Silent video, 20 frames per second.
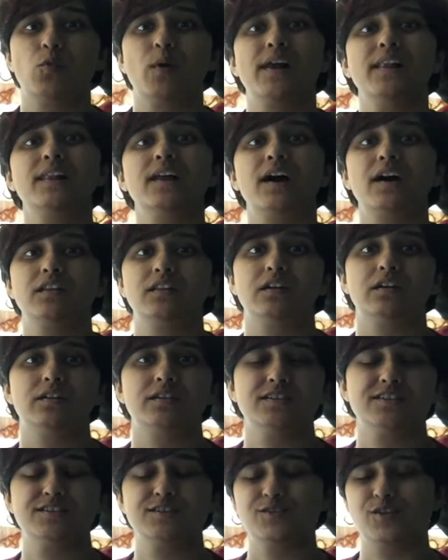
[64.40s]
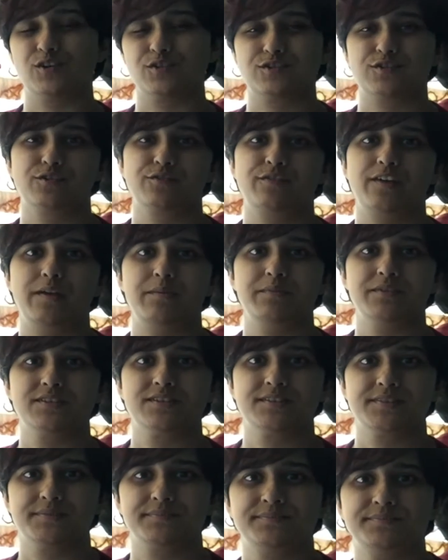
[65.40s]
while the other is not so
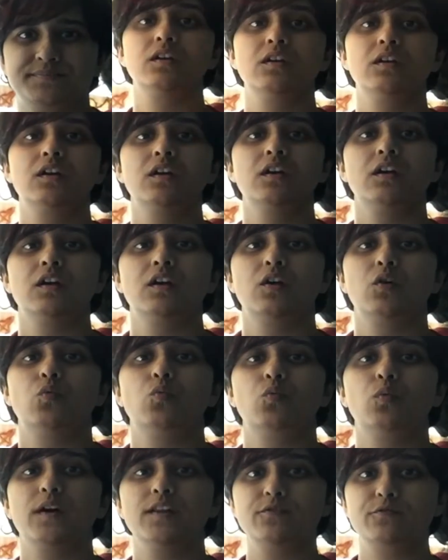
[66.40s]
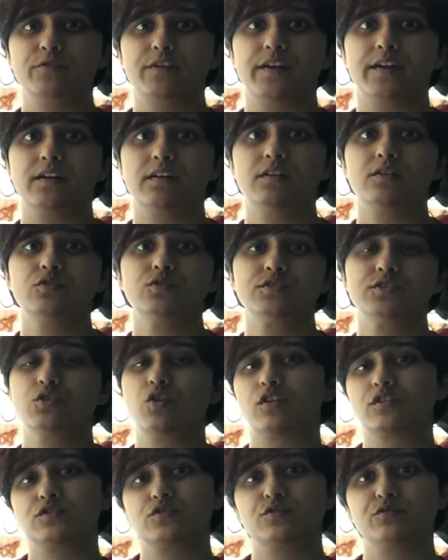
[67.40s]
famous. One friend who is
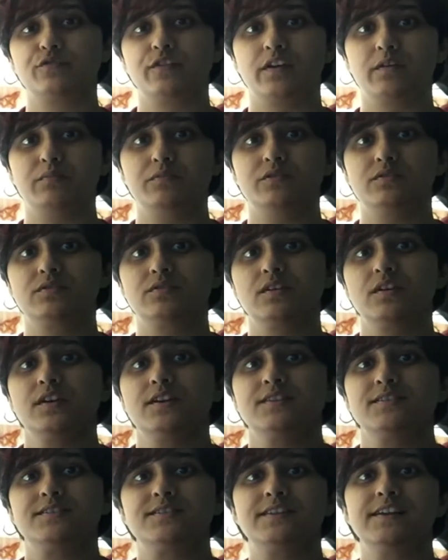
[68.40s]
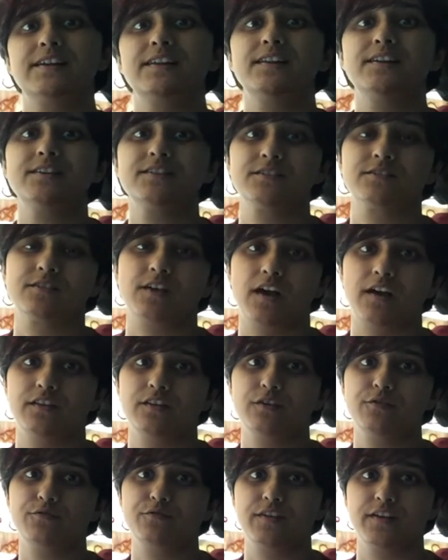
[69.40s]
not so famous steals his
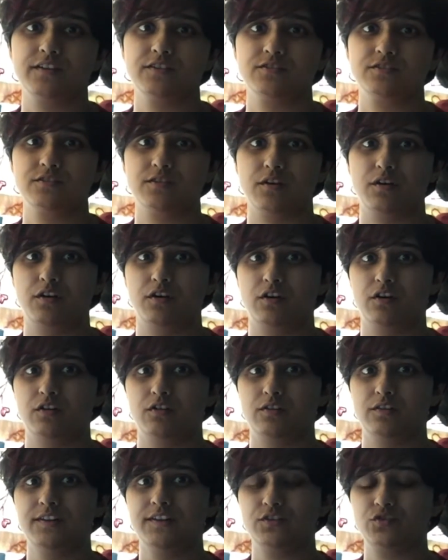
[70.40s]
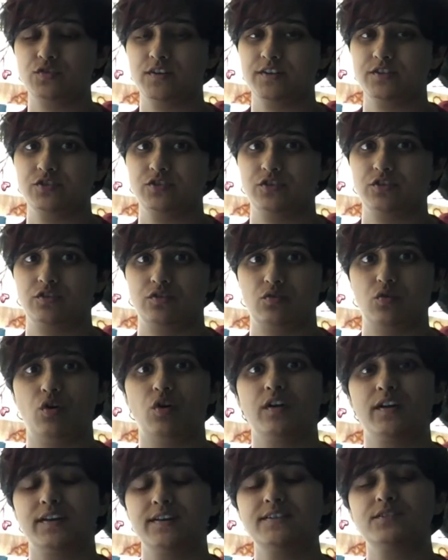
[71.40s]
other friend's literature
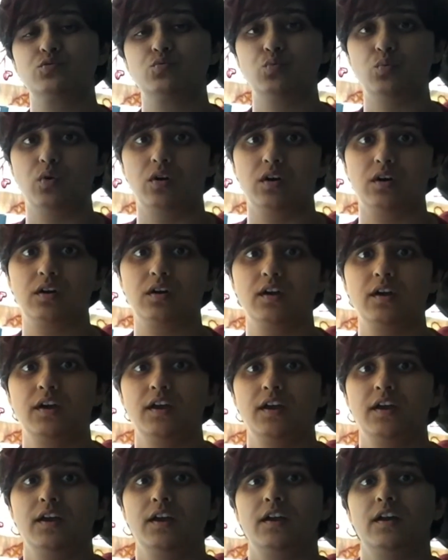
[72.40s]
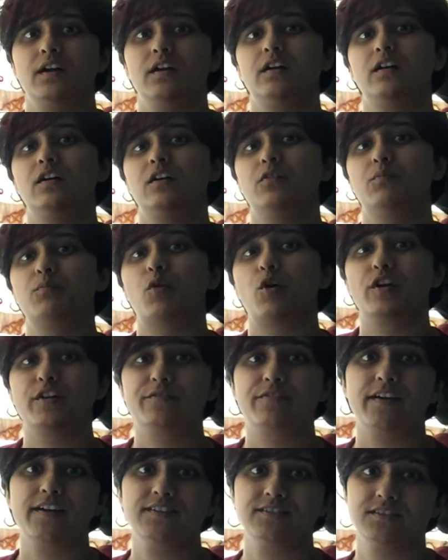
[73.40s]
or his work,
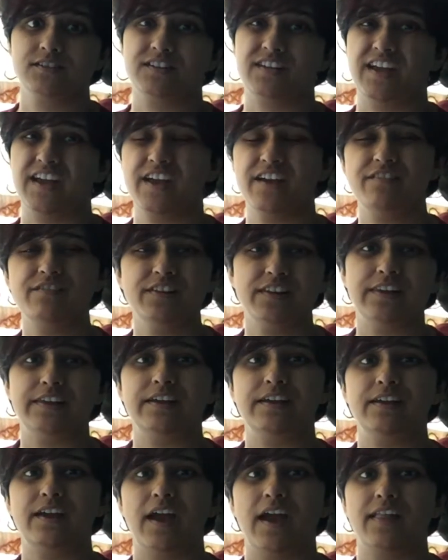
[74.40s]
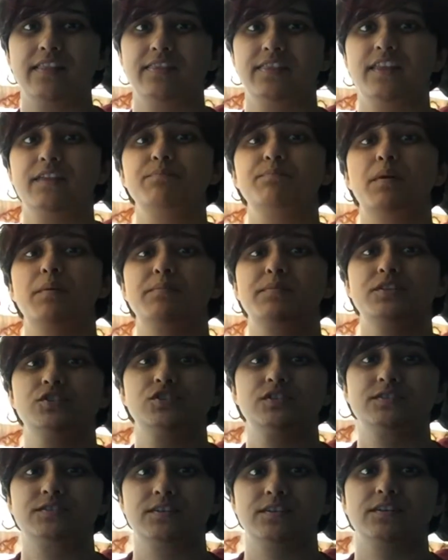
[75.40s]
modifies it heavily, and then
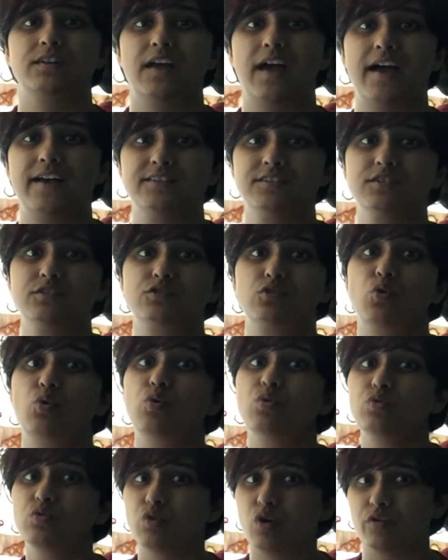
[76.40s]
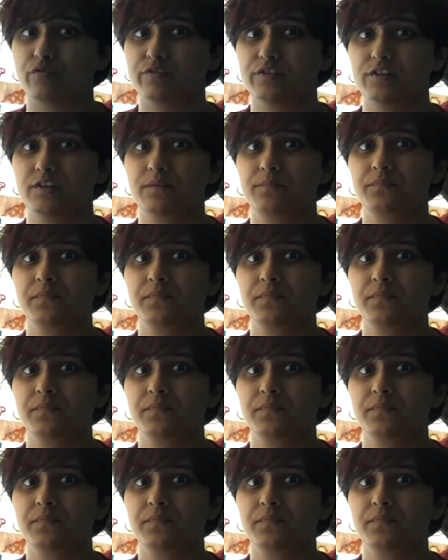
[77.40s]
publishes it as his own novel.